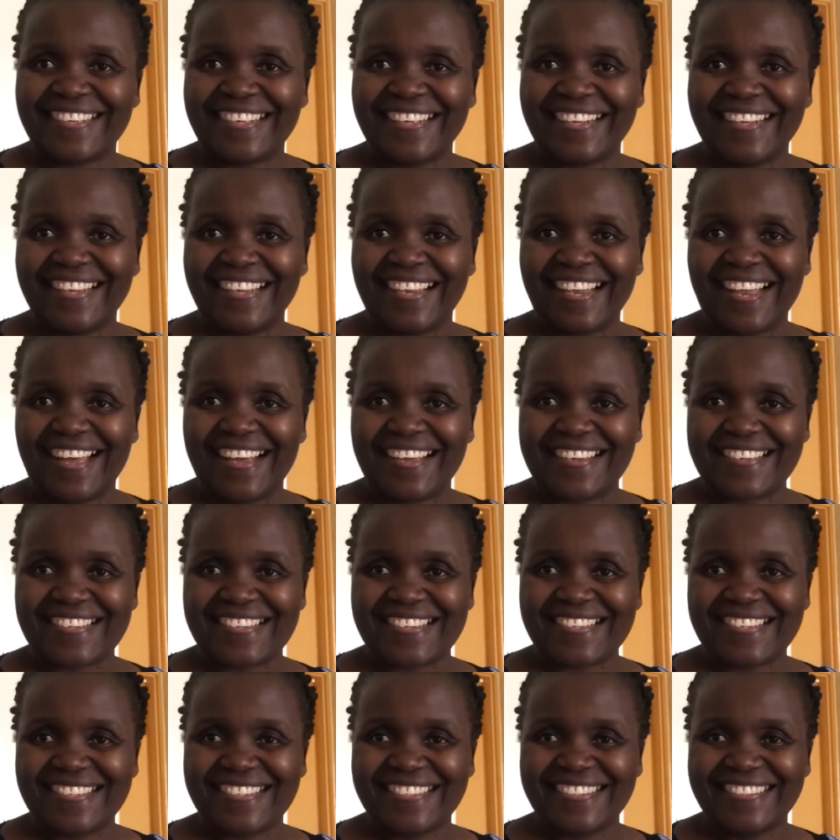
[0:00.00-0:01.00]

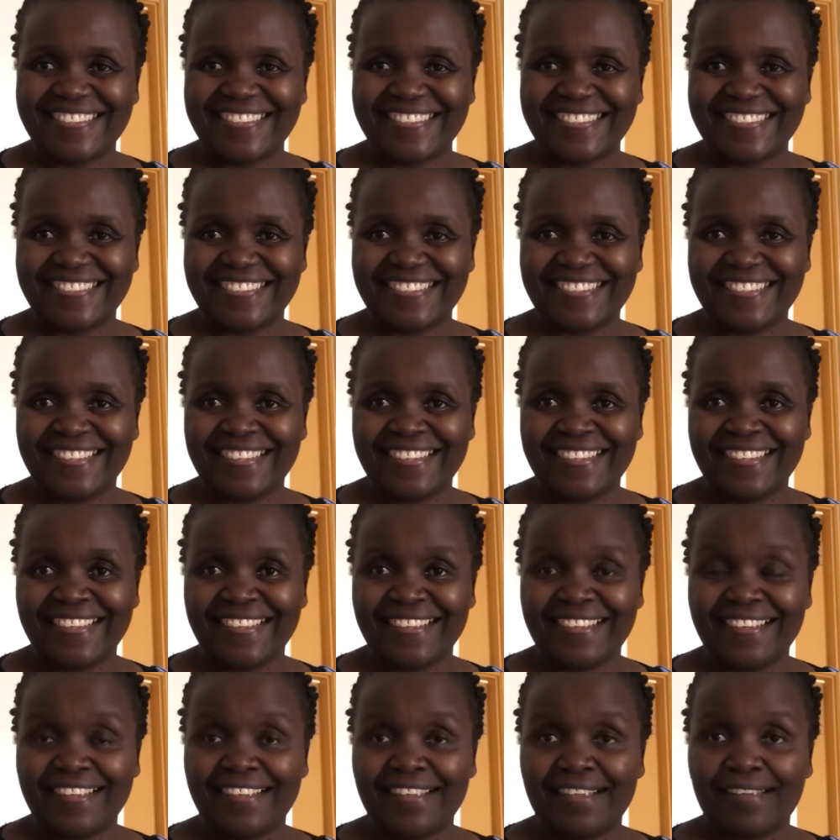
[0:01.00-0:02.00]
glass.
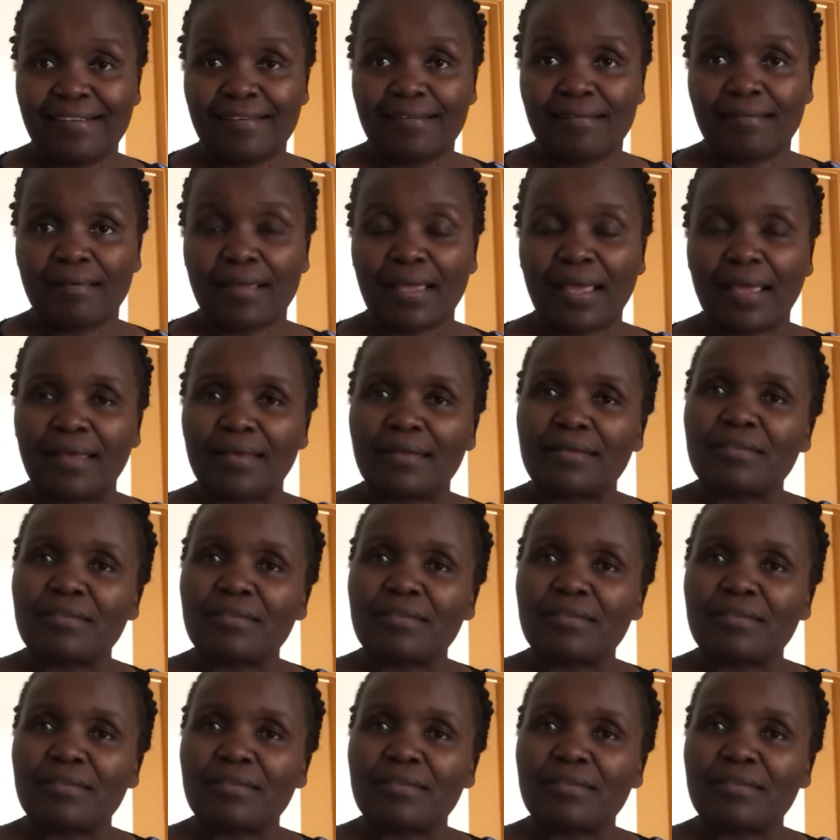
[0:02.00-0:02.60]
Okay,